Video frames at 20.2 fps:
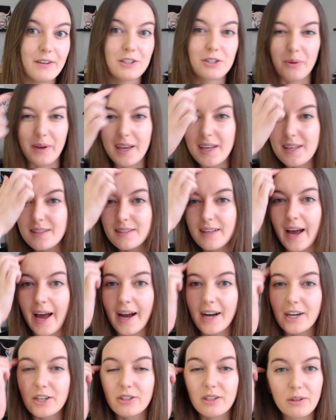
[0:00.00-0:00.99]
And so, is that
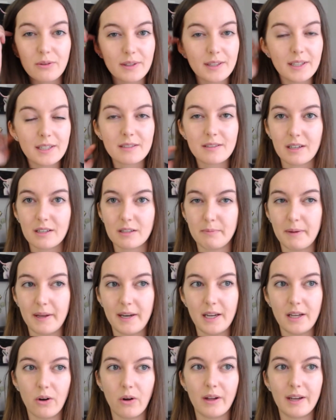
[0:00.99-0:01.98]
actually a realistic
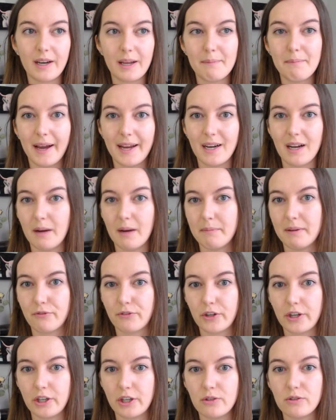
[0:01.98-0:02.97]
spending goal? And it might not be
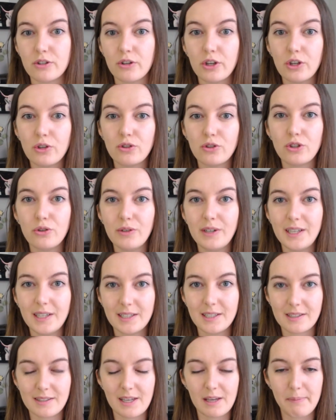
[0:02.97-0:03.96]
for you. So, you do
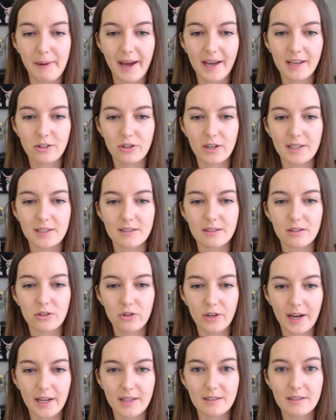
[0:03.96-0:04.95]
need to see past trends,
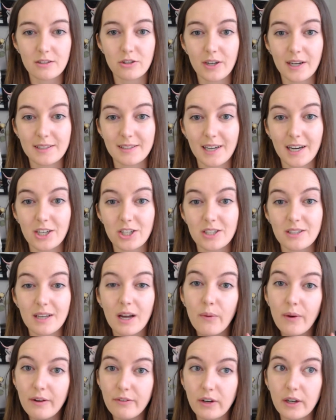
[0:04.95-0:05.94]
trends and transactions.
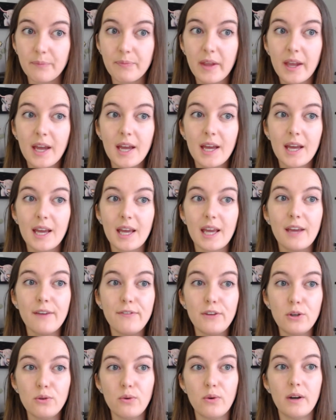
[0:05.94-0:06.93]
However,
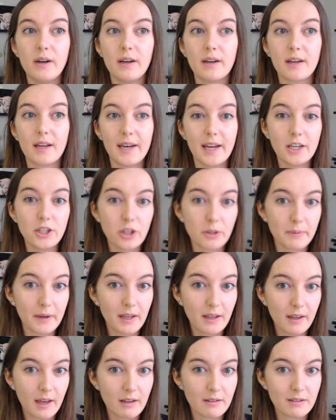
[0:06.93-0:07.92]
if you connect your
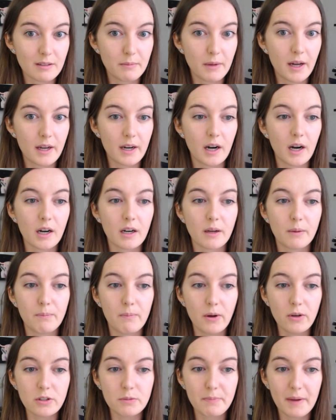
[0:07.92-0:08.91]
bank accounts to Monarch,
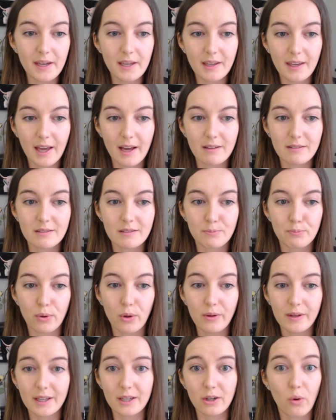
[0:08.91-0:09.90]
most bank accounts
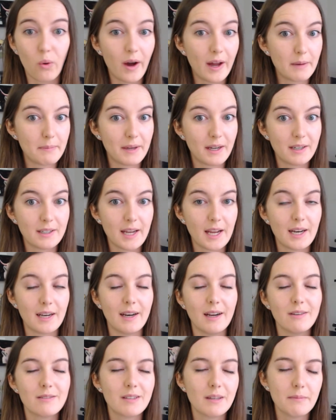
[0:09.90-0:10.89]
pull in quite a bit of
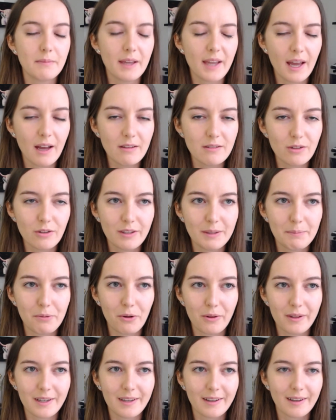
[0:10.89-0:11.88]
data. Now, some accounts only
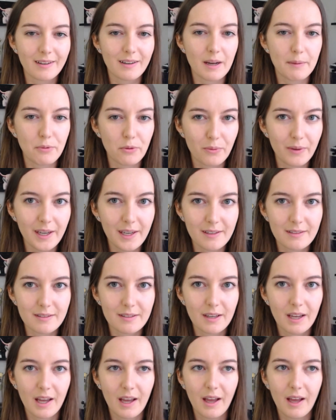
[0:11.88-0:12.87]
pull in like a couple
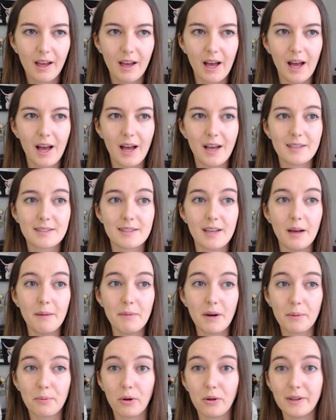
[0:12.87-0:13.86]
weeks. Uh,
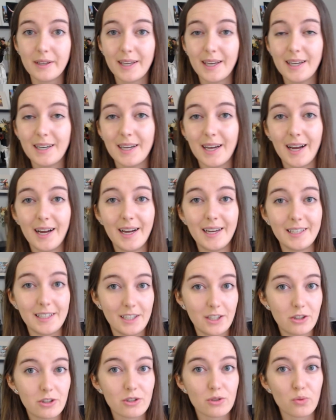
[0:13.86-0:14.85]
some are pulling in a
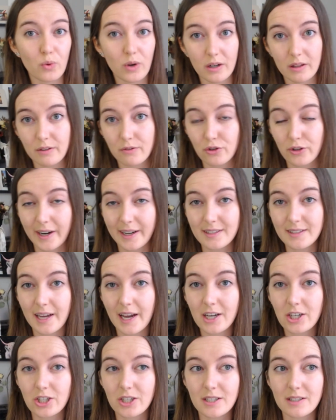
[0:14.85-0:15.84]
year's worth of
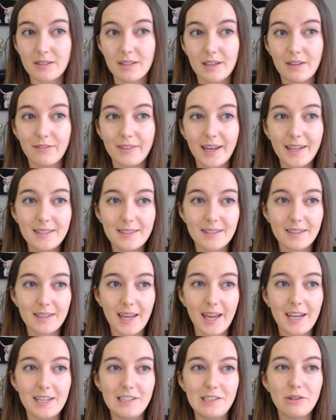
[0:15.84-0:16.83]
transactions. And if that's the
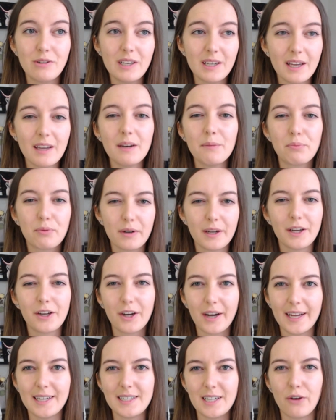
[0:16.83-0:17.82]
case, you can get a pretty
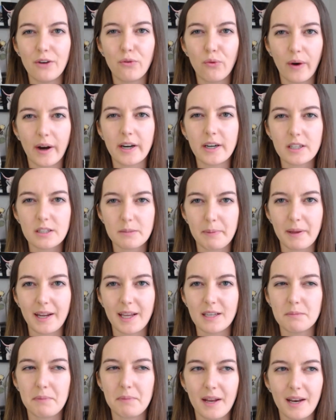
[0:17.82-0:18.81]
good idea of where your
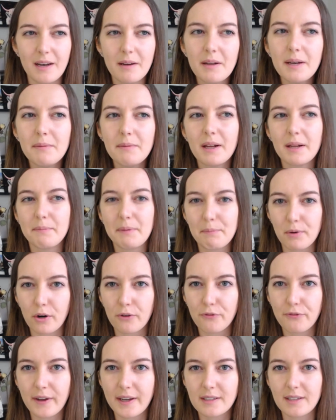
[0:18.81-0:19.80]
spending has been. It might not be
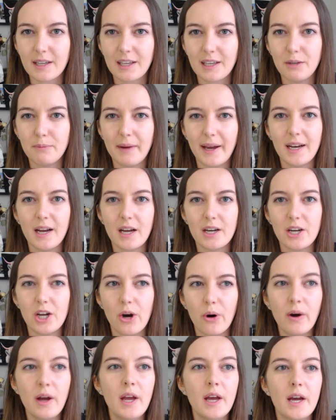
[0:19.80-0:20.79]
perfect. Like you might not
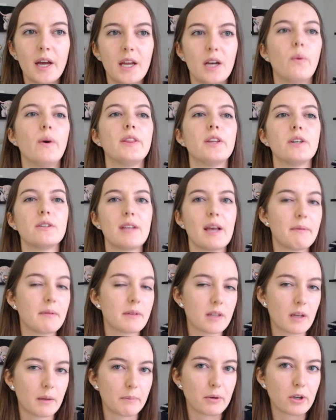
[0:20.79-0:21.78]
know, you know, what those
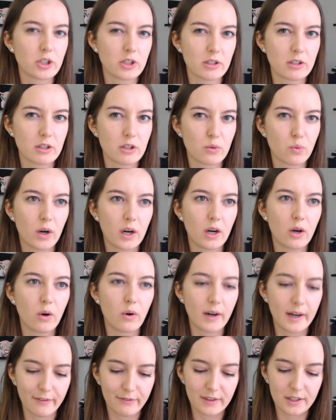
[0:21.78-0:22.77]
Amazon purchases were,
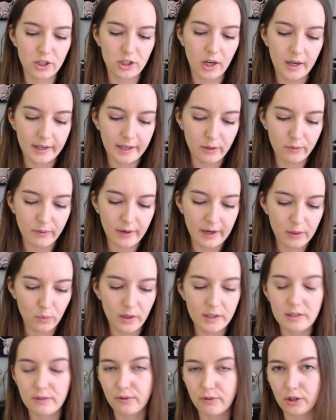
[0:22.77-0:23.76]
or if the Target
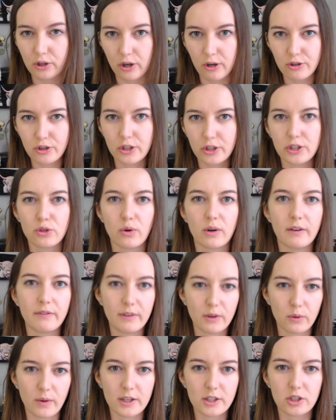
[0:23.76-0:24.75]
run was for groceries, or
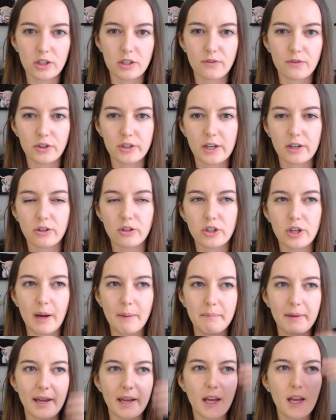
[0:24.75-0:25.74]
if it was just for general
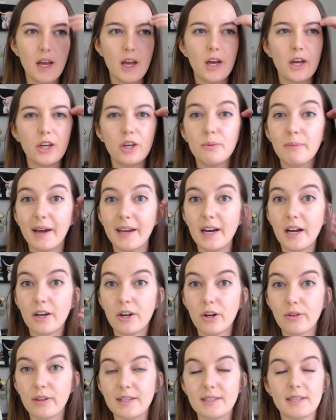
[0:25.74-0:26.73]
shopping. You might
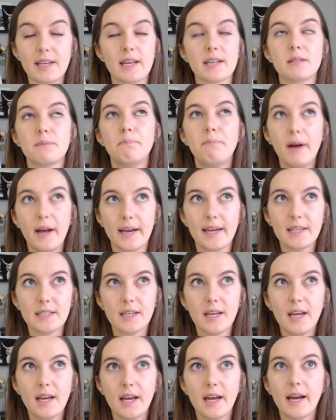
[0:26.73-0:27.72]
not know these things,
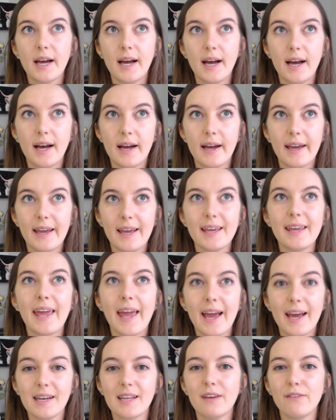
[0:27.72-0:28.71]
but uh, it
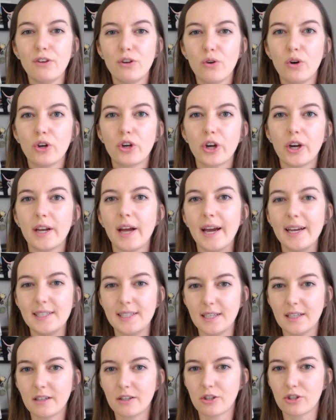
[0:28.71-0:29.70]
can give you a good
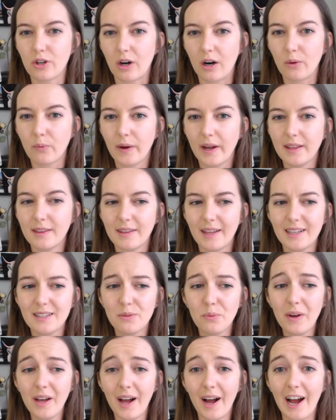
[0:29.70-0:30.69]
idea to start with. And
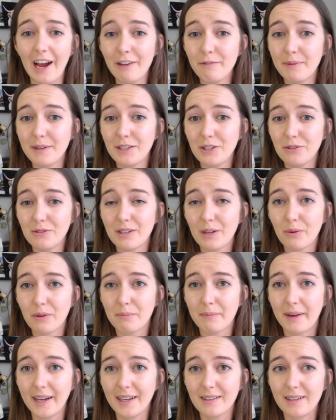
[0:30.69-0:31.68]
that's what I've been using
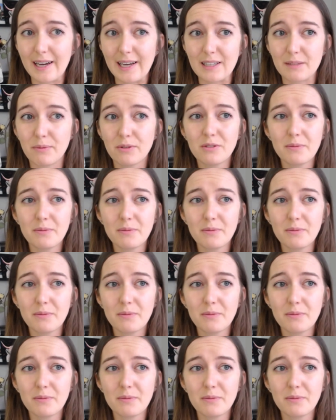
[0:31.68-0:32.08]
with my clients.